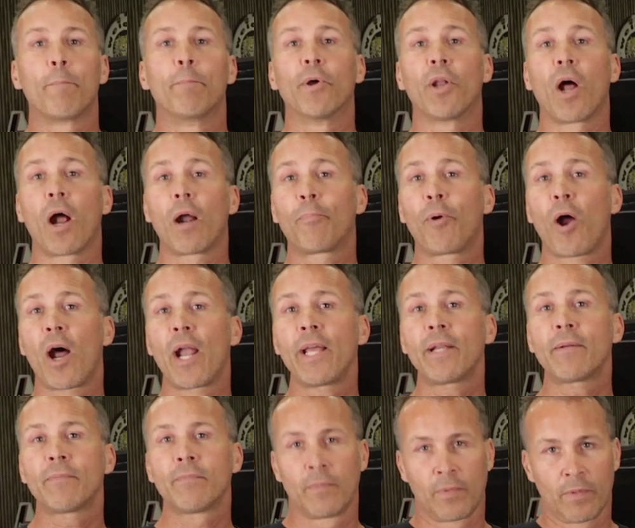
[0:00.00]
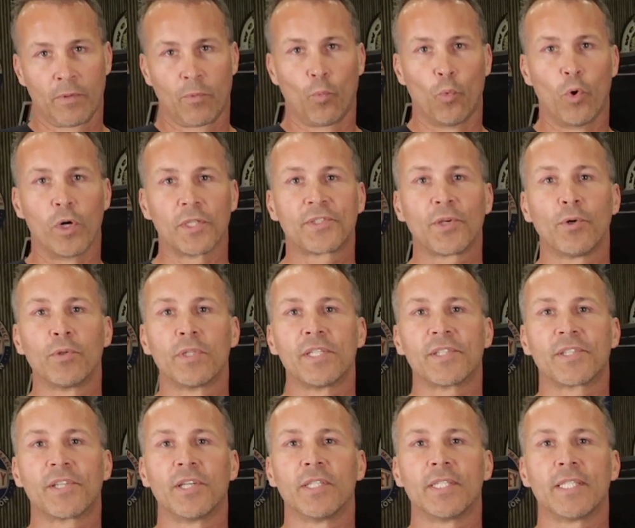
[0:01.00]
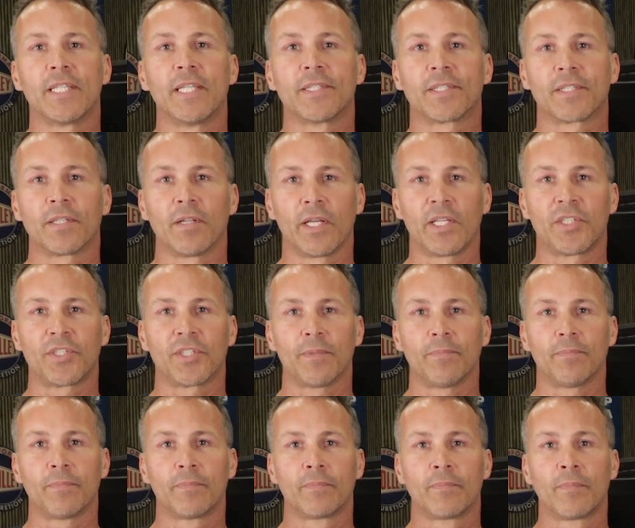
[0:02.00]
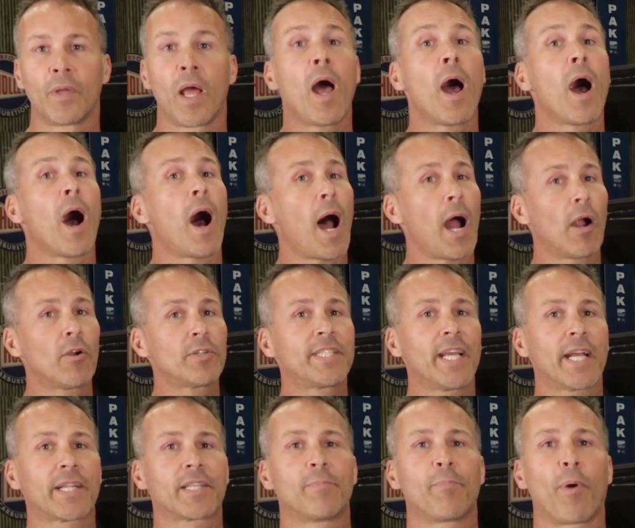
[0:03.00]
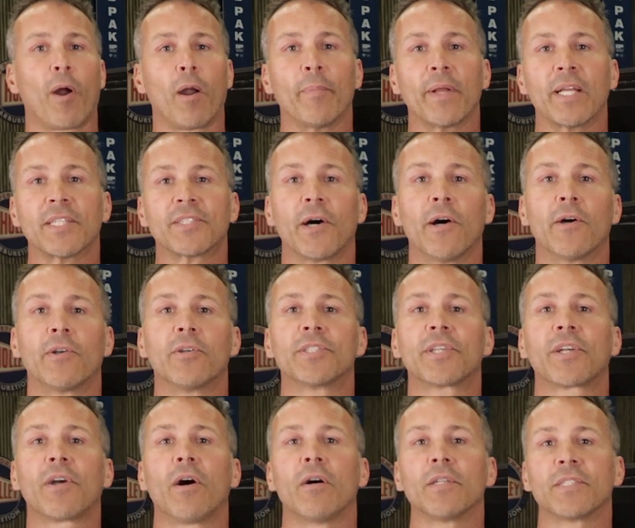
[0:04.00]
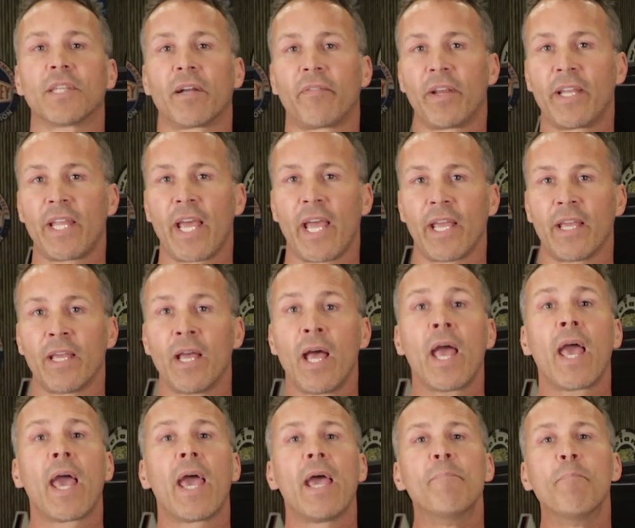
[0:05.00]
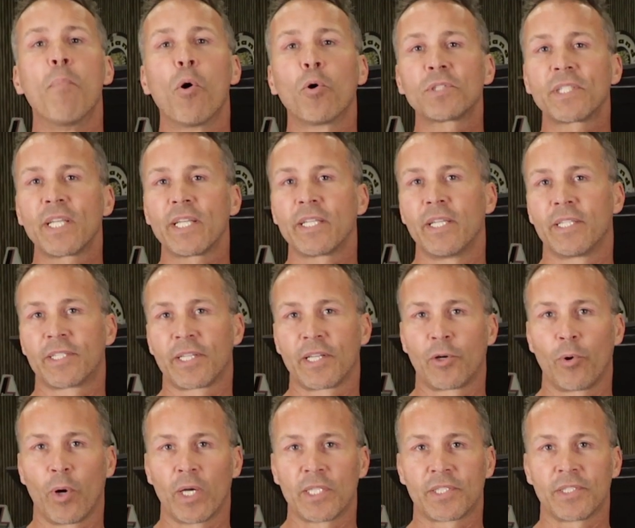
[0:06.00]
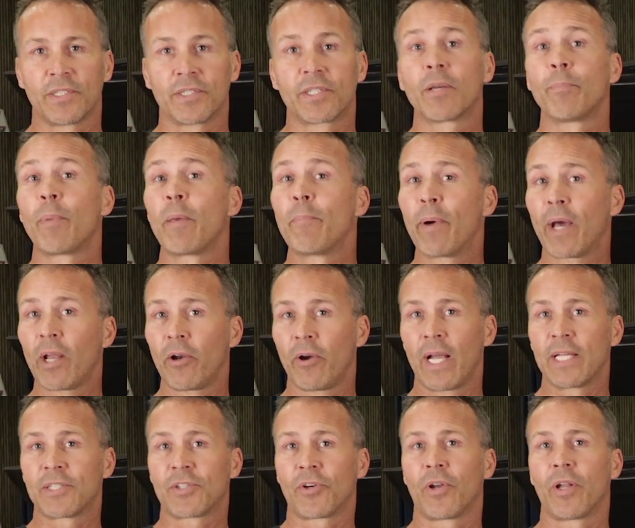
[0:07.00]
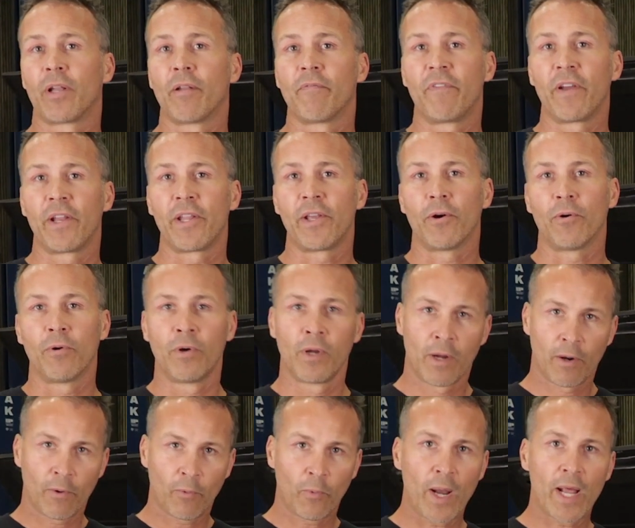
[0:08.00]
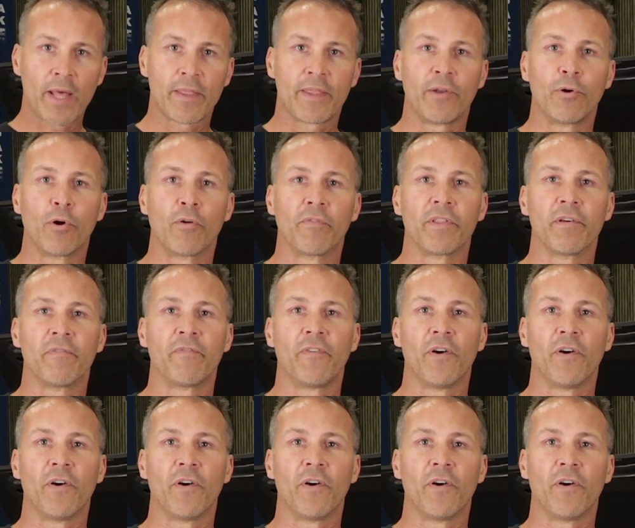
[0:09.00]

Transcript: But our product? Well, it's only as good as the installation. Our tech department gets hundreds of calls every day, and most ignition questions could be better answered in a video rather than over the